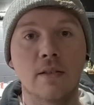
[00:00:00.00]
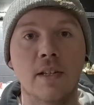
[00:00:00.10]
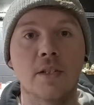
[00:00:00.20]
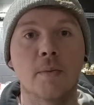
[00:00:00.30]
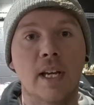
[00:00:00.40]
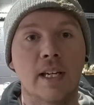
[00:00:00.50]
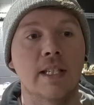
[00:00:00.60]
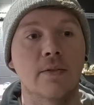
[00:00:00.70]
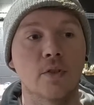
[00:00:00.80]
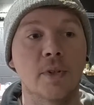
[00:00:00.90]
There's something
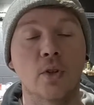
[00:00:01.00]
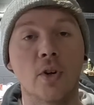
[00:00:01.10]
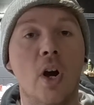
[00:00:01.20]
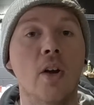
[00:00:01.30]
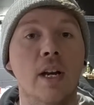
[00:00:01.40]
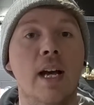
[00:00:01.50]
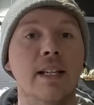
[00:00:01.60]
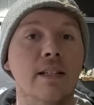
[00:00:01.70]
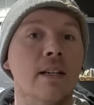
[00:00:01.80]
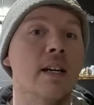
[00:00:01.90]
negative or something good
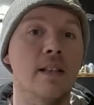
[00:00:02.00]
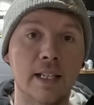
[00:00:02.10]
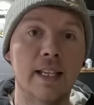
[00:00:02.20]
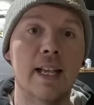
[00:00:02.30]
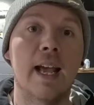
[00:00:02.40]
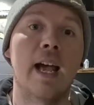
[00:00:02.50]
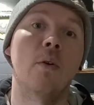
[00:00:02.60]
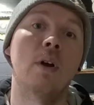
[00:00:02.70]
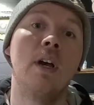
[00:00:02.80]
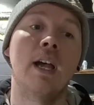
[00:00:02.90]
online, they can get it
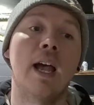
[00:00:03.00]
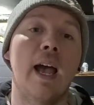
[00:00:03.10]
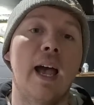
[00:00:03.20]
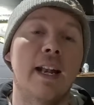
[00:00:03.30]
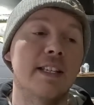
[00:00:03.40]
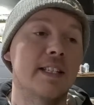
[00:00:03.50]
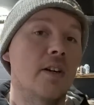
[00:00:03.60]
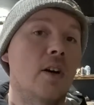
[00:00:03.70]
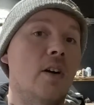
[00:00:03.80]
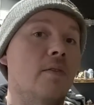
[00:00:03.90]
out. And
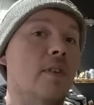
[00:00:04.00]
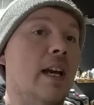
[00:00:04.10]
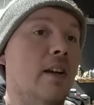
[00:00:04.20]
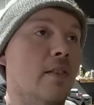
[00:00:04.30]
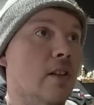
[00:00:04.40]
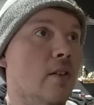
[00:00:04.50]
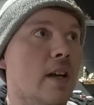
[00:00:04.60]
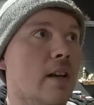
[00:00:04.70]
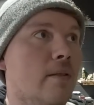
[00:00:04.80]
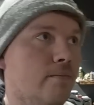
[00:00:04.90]
instead of like the other